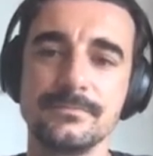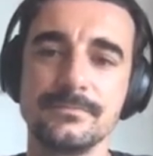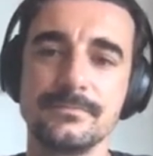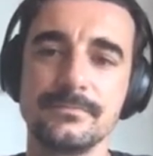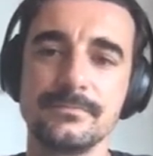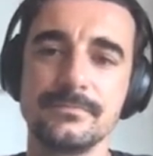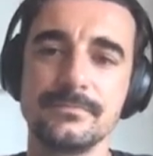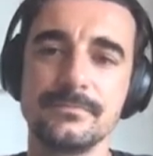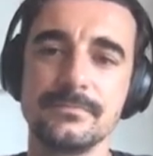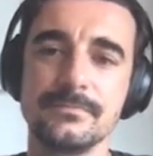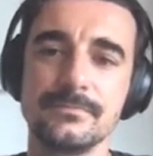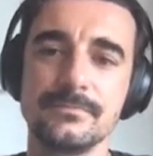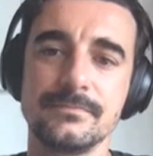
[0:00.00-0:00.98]

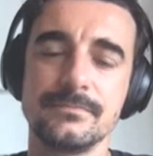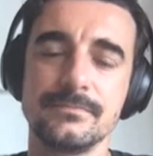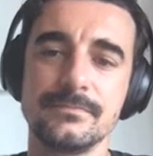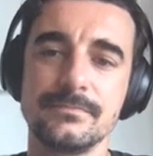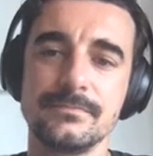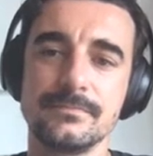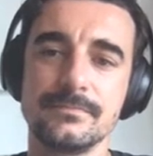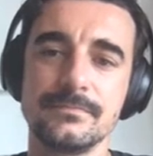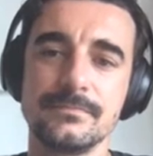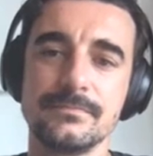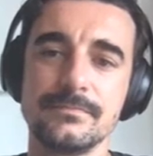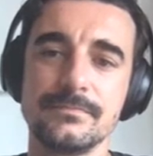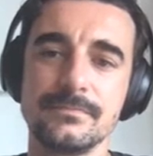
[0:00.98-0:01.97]

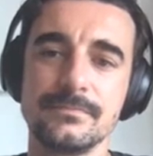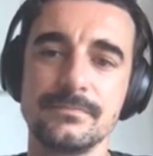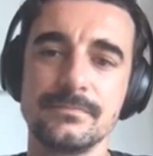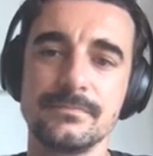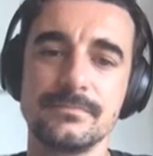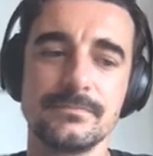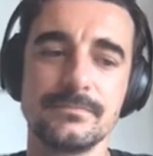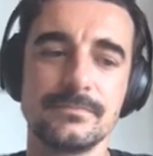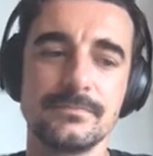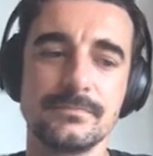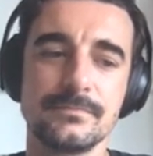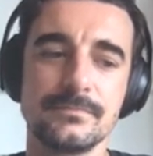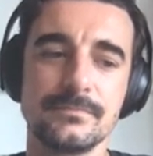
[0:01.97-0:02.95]

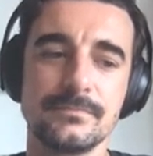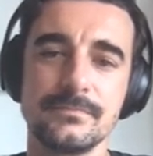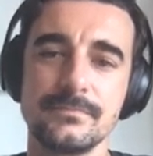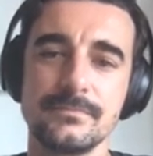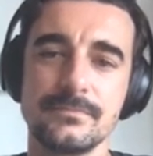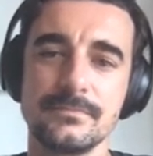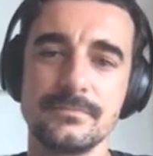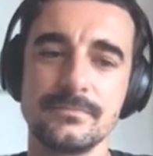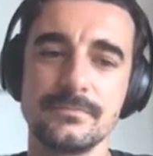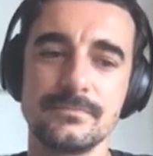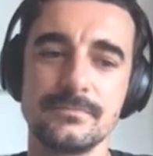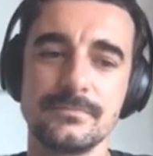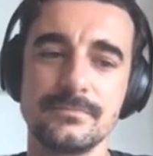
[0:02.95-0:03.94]

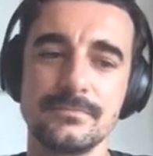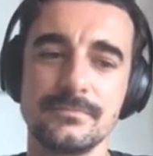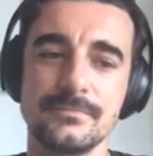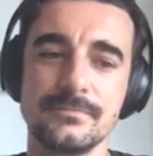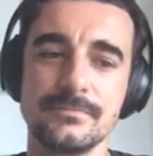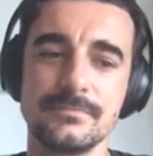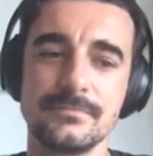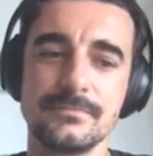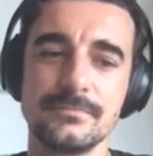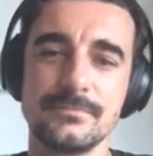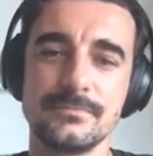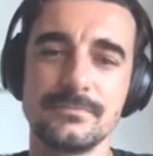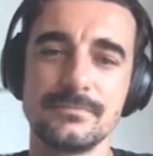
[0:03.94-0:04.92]

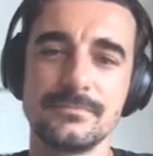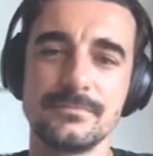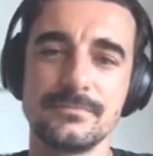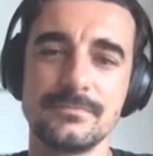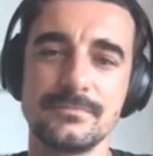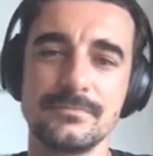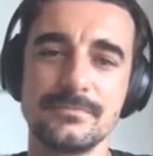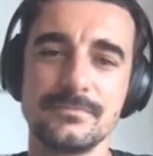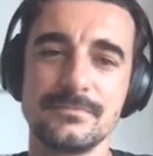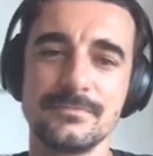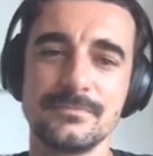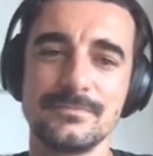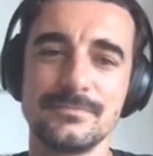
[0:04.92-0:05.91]

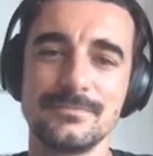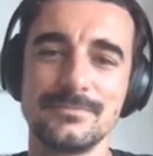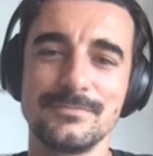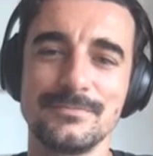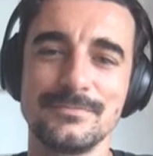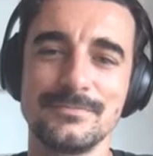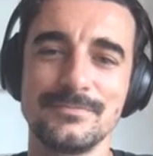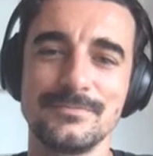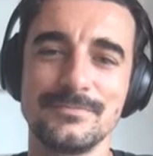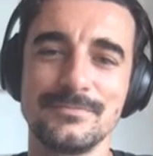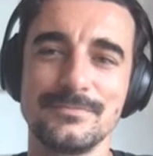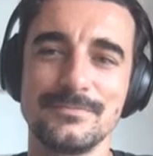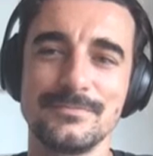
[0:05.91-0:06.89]

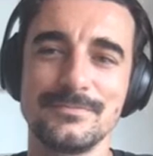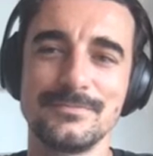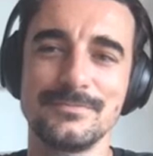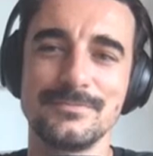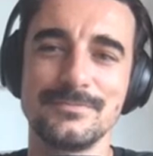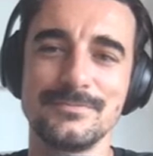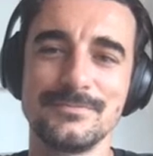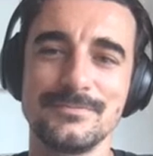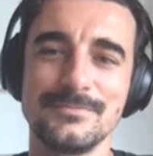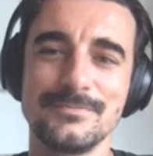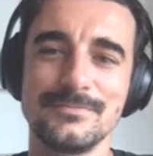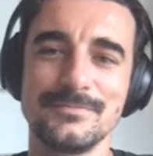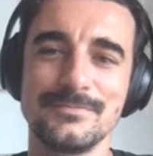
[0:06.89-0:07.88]

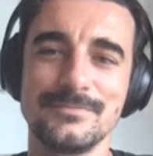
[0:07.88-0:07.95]
No words are spoken by the person on screen.